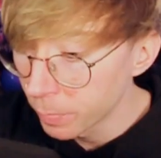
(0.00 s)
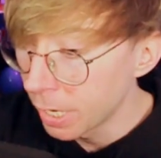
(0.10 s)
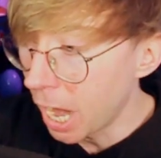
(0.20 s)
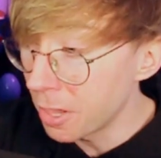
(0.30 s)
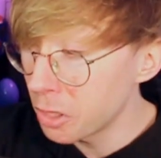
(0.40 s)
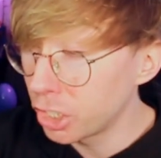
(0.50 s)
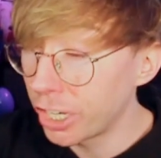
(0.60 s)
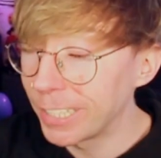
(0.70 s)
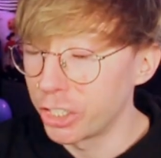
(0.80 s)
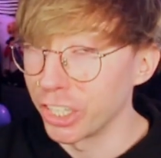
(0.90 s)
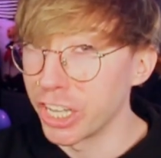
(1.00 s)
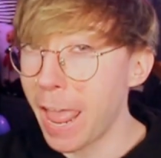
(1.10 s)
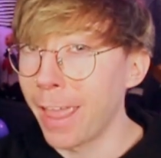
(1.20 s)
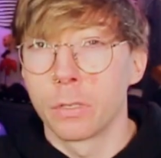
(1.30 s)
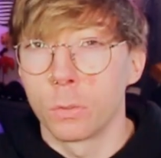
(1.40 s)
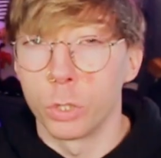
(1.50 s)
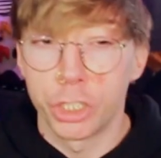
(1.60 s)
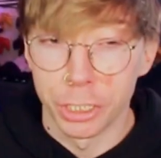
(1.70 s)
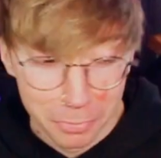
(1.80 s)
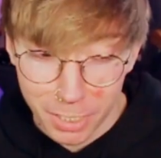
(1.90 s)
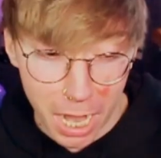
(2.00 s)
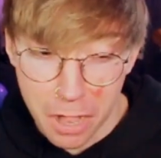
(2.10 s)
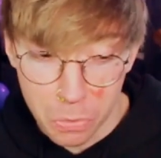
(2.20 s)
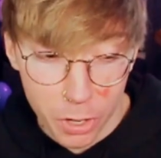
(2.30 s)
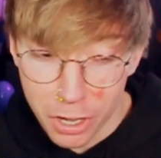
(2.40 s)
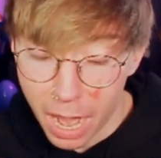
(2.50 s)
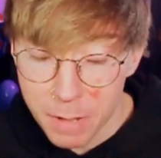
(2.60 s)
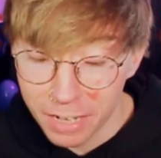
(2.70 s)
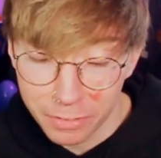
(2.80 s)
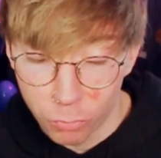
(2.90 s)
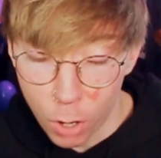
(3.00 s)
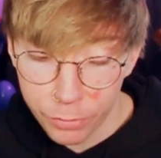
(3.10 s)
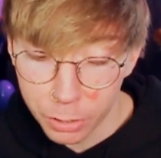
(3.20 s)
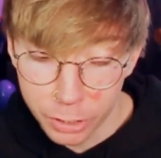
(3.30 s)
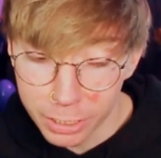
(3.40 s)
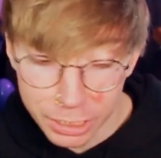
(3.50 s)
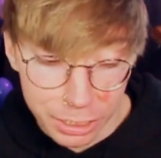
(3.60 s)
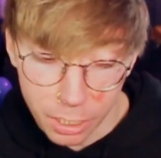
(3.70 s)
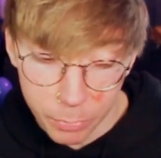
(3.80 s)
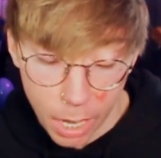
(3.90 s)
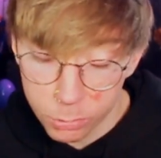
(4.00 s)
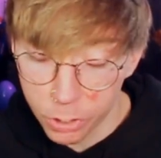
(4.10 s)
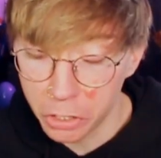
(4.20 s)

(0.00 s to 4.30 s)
And then they changed it again, which is kind of weird. I mean, Rovio does this sometimes where they'll